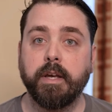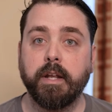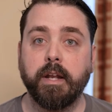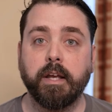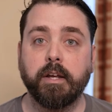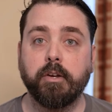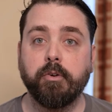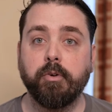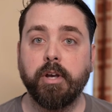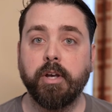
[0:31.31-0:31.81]
and
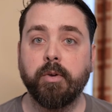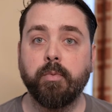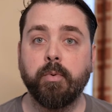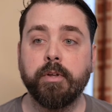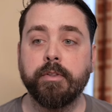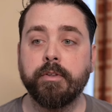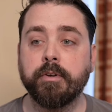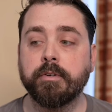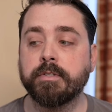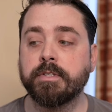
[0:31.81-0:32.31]
I created
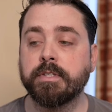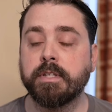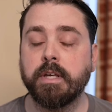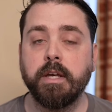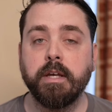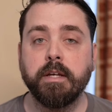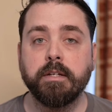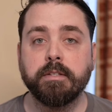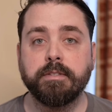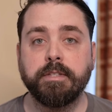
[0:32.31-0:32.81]
one of those
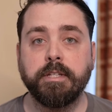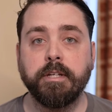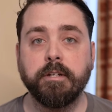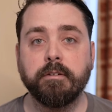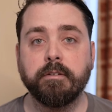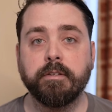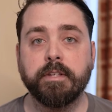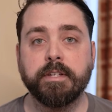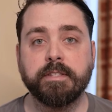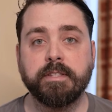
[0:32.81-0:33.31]

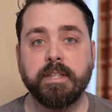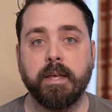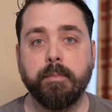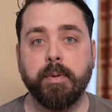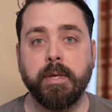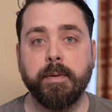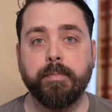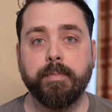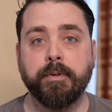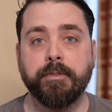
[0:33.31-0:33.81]
tier lists that
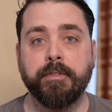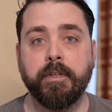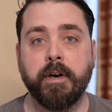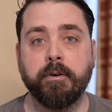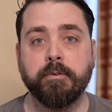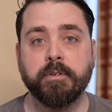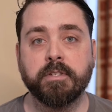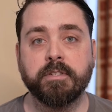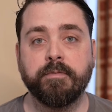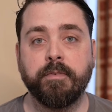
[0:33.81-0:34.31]
people
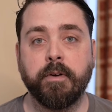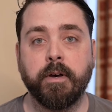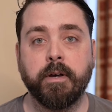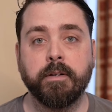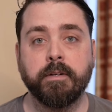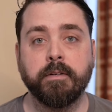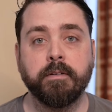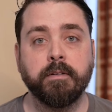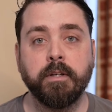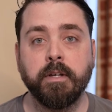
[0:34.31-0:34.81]
thought was
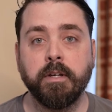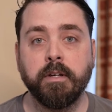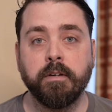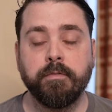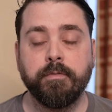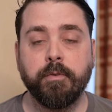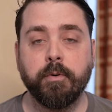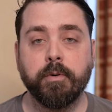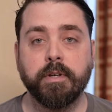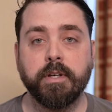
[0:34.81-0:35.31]
fun
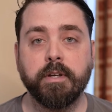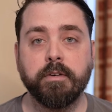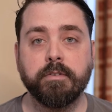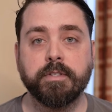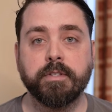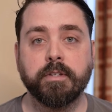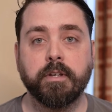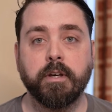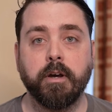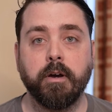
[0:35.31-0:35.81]
4
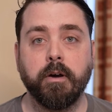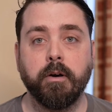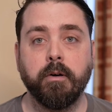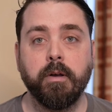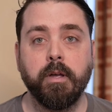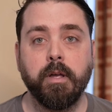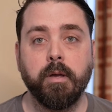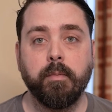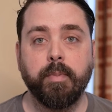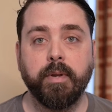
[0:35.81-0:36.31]
years ago,